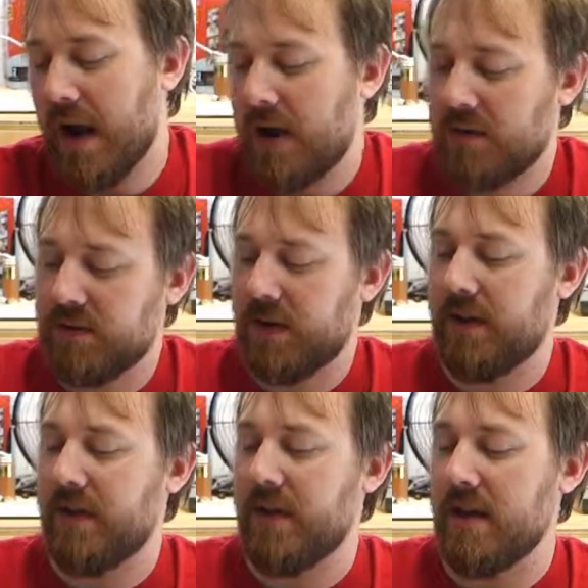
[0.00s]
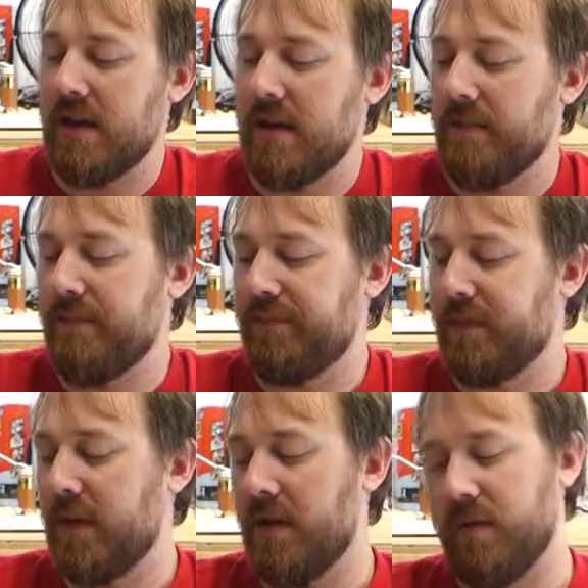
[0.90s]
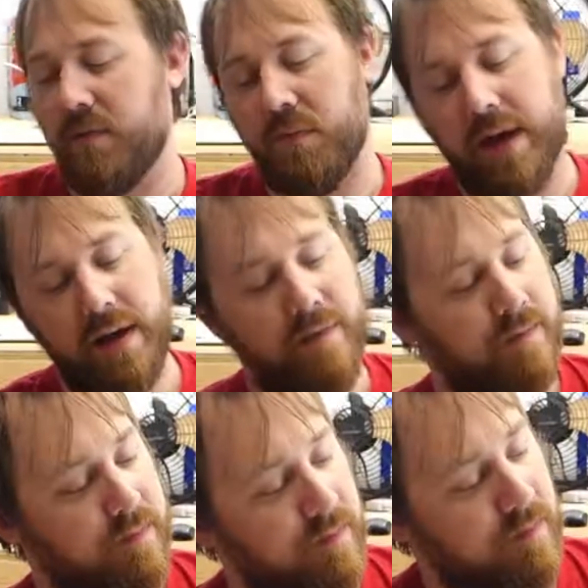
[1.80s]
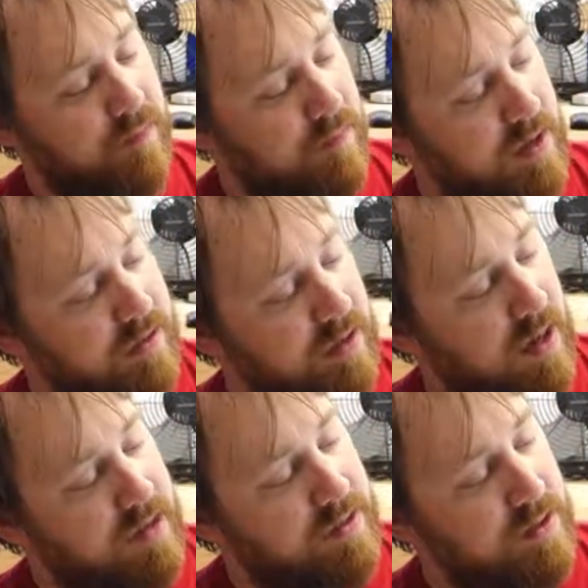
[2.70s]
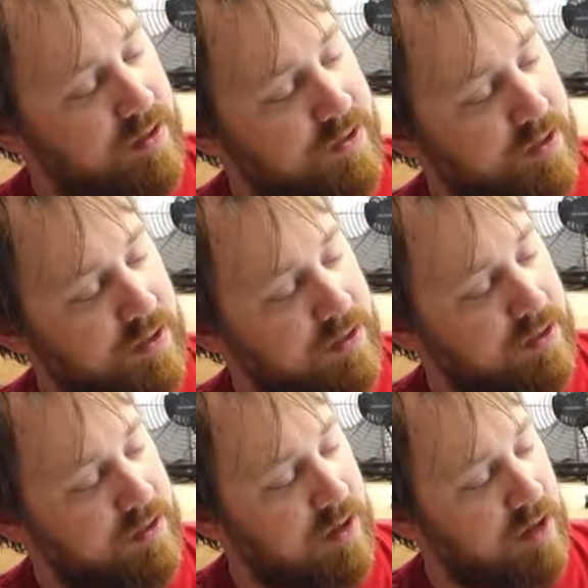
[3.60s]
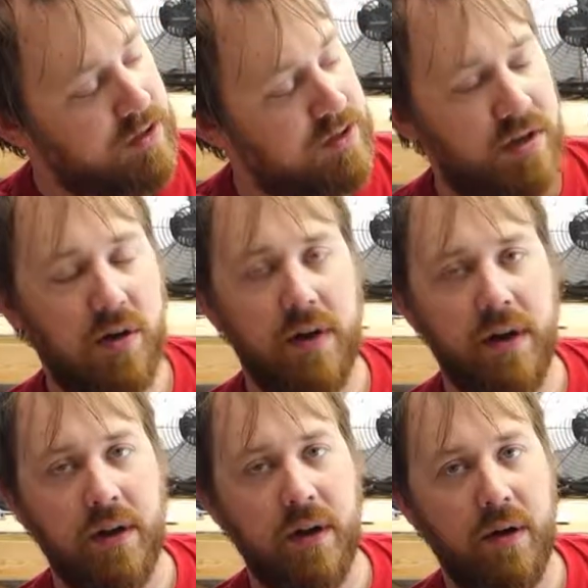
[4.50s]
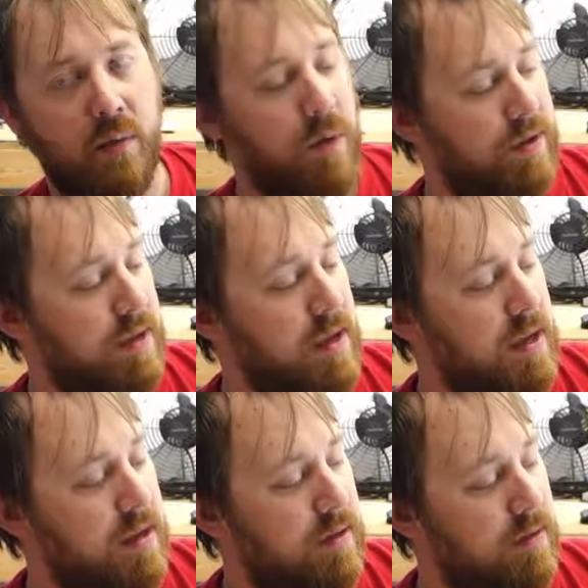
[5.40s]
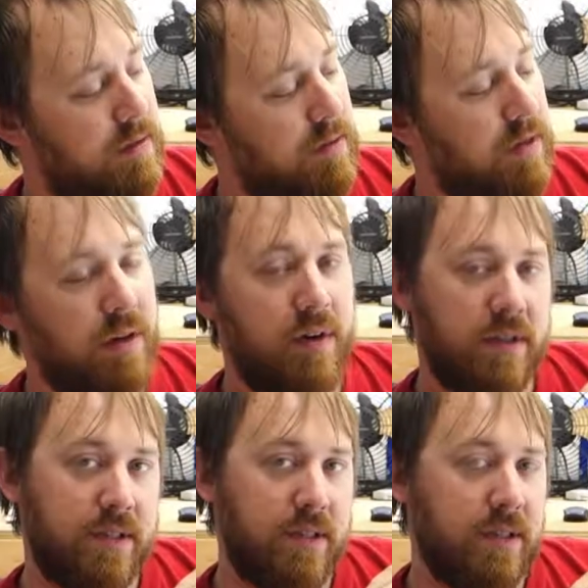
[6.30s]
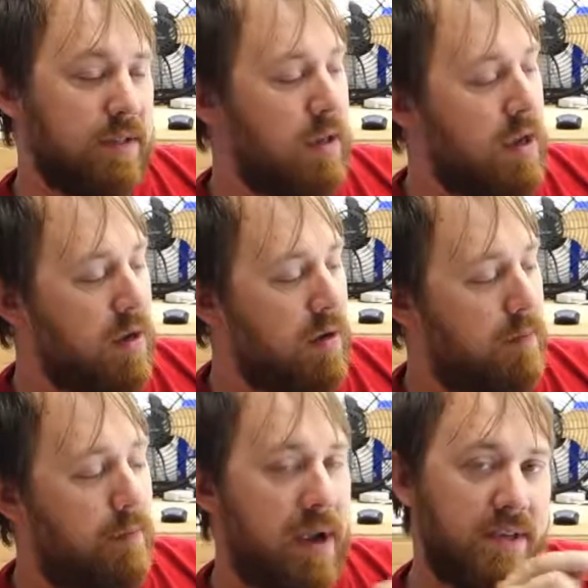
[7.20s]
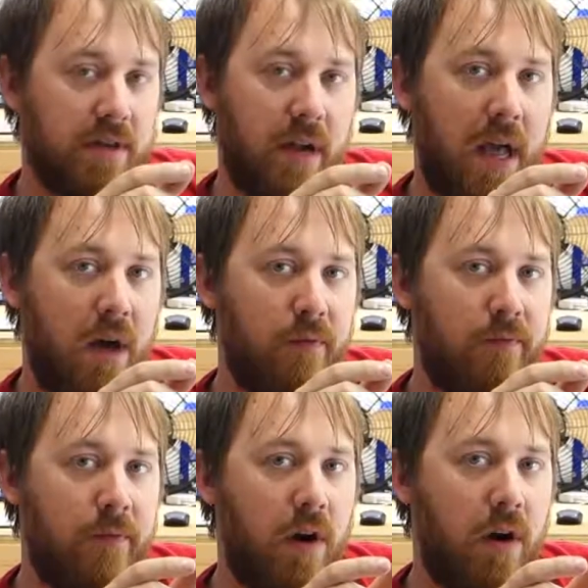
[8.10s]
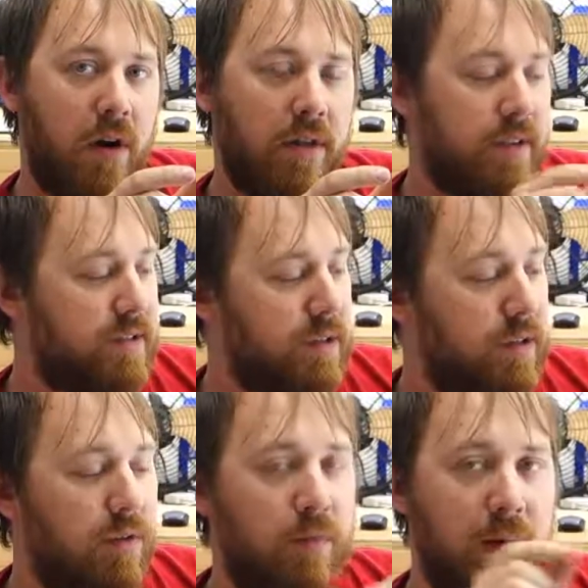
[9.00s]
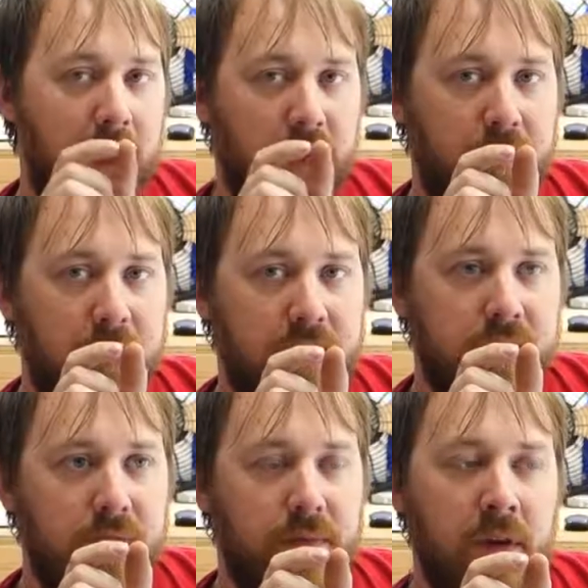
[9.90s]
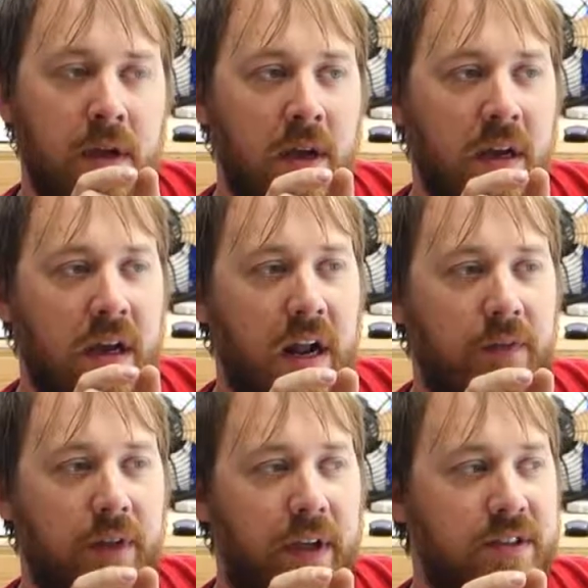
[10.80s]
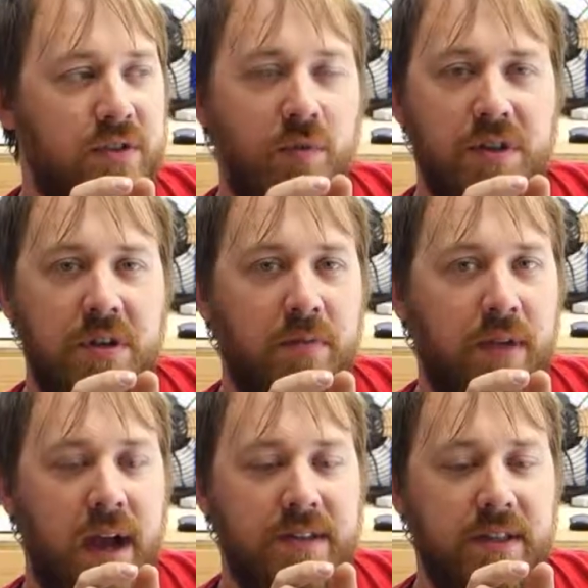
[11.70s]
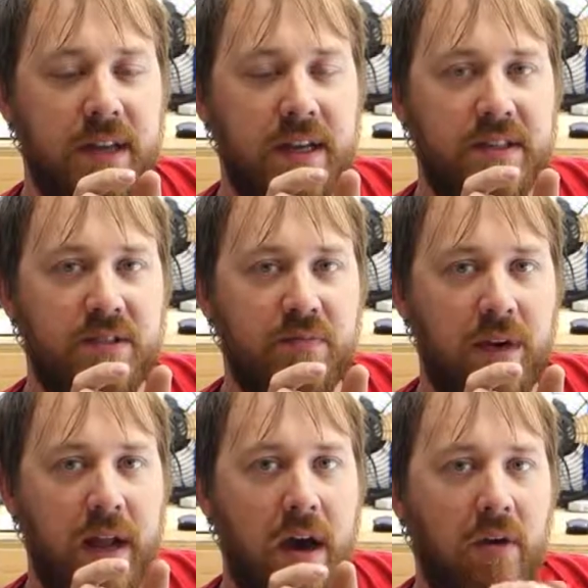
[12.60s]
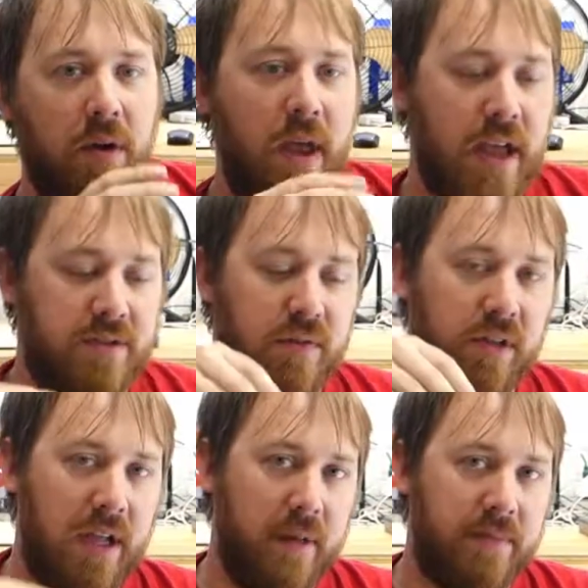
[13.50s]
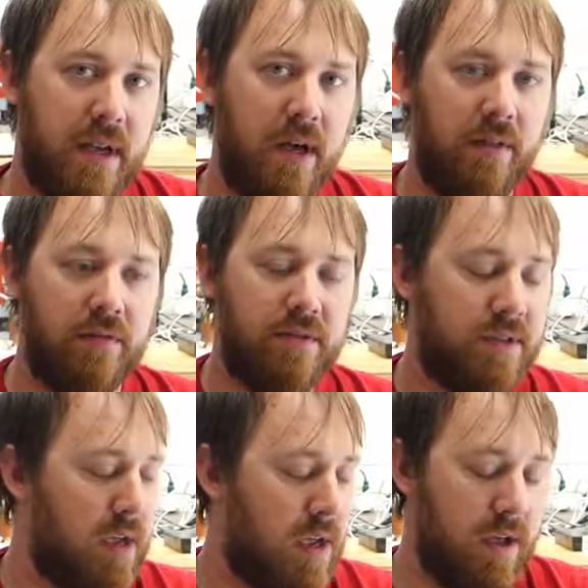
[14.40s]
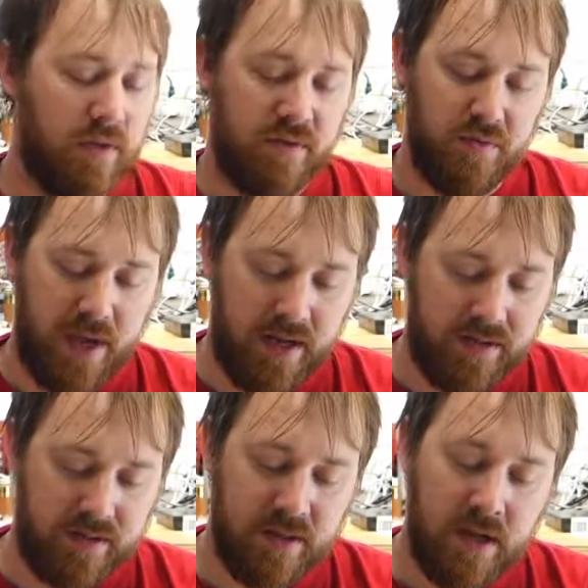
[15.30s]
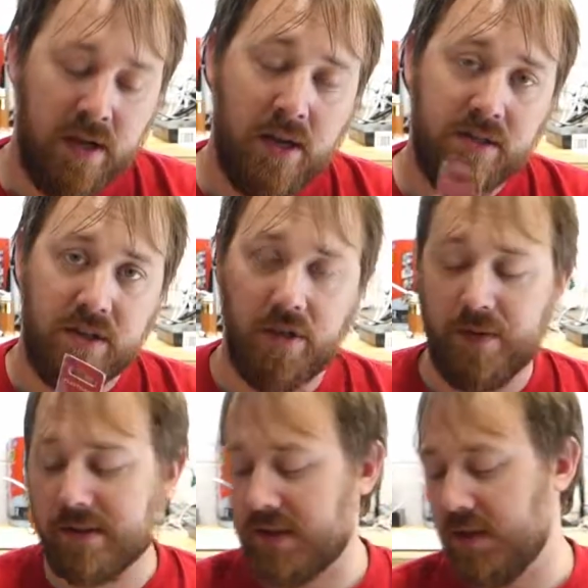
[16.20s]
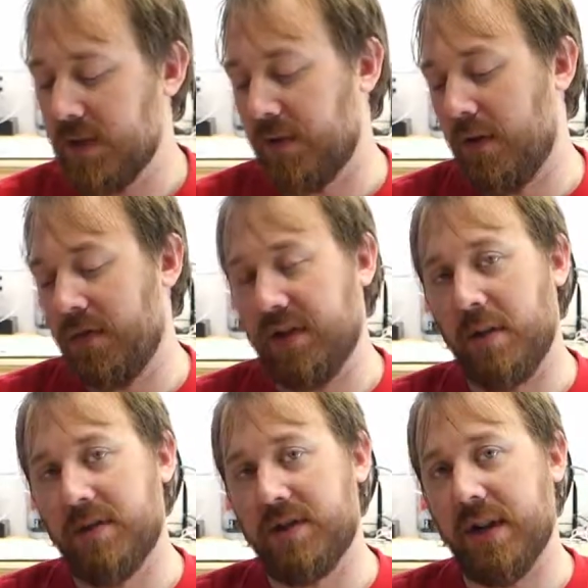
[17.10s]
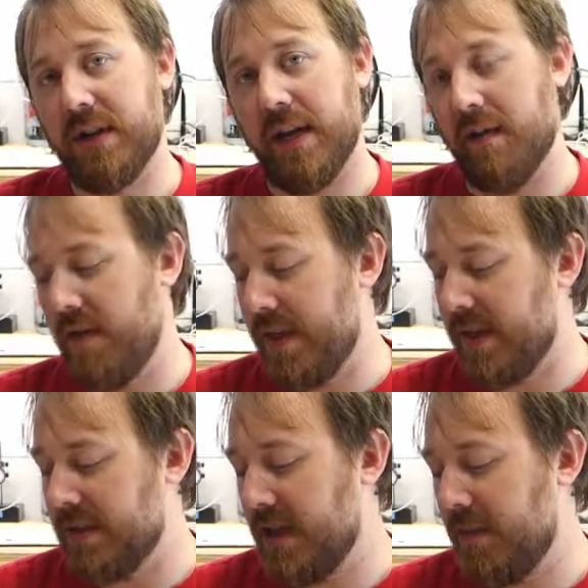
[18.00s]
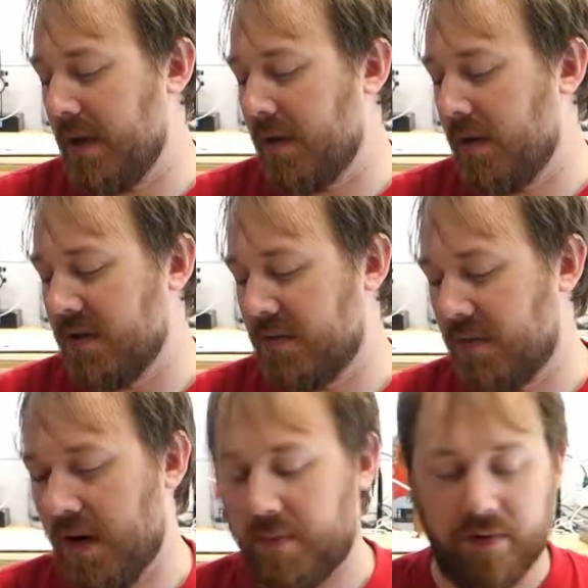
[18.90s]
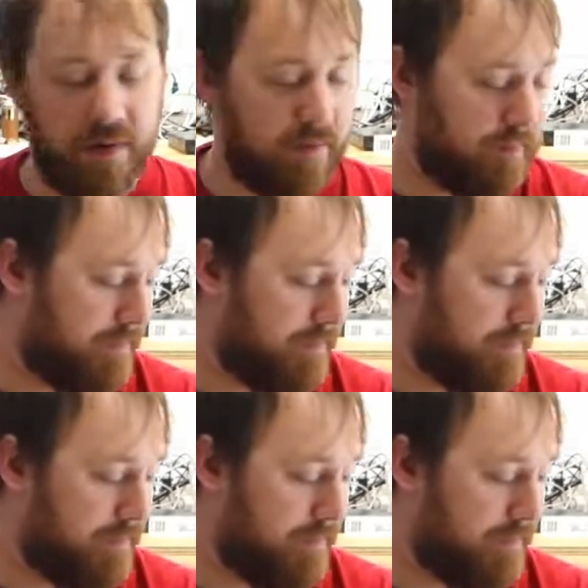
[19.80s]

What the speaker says: out, and the red, these lines here, these thicknesses, are actually showing what the clearance is based on how far this little round piece of kind of like squishy plastic has spread out as you clamp down those mains. So this is useful for double checking that everything is going to be clearanced properly.